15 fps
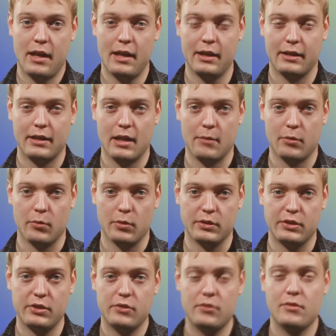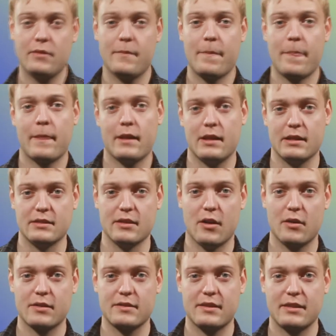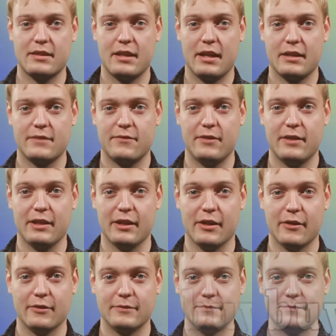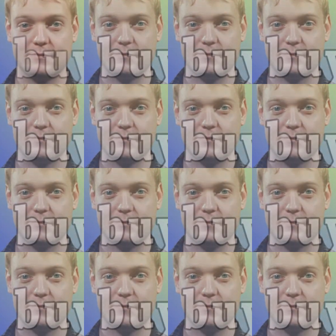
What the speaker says: Any camera will do, as long as it takes video.